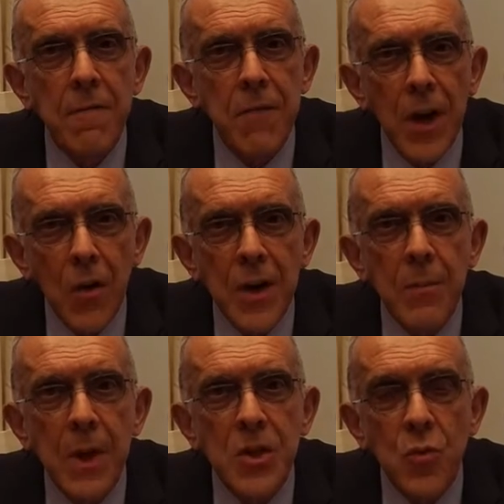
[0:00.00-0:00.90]
very
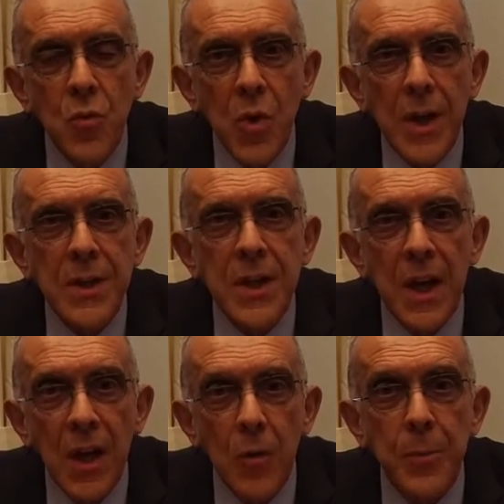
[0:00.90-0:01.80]
much want to
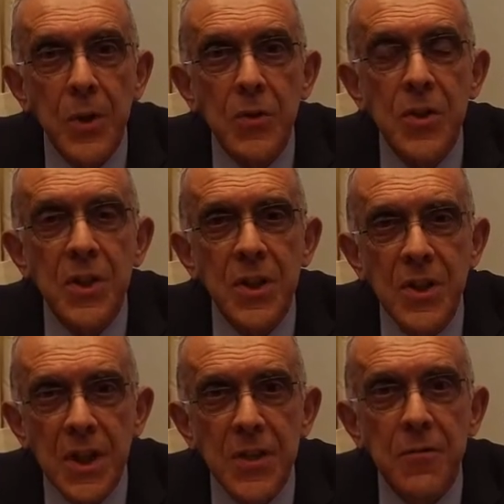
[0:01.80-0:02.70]
help you
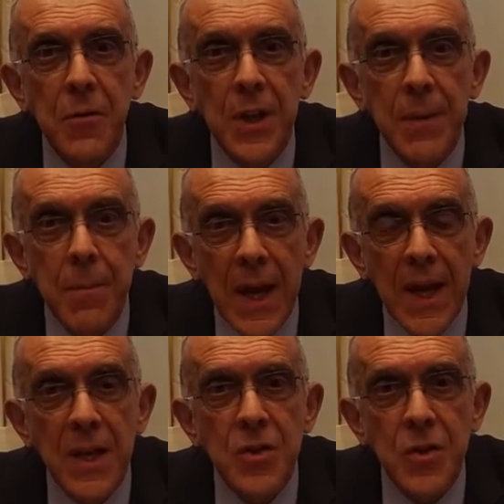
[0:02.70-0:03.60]
successfully
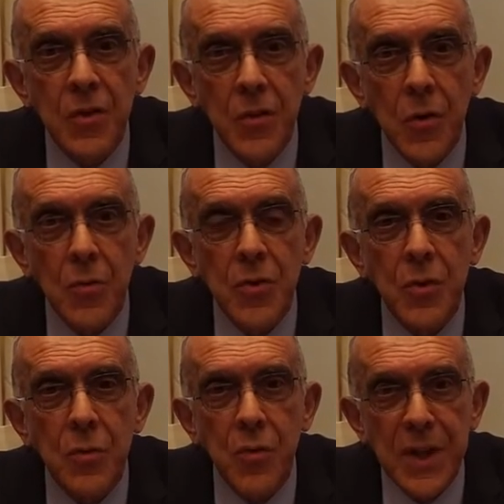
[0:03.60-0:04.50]
manage
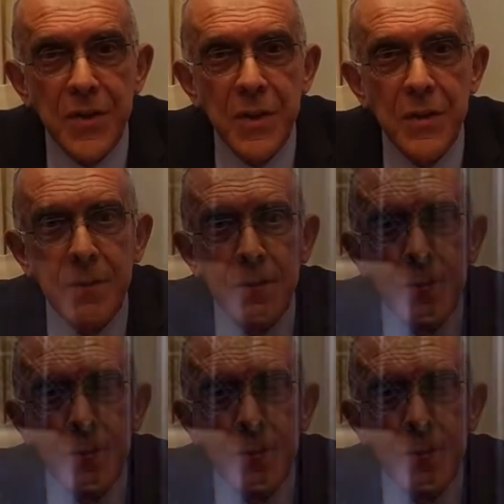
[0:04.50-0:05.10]
those risks.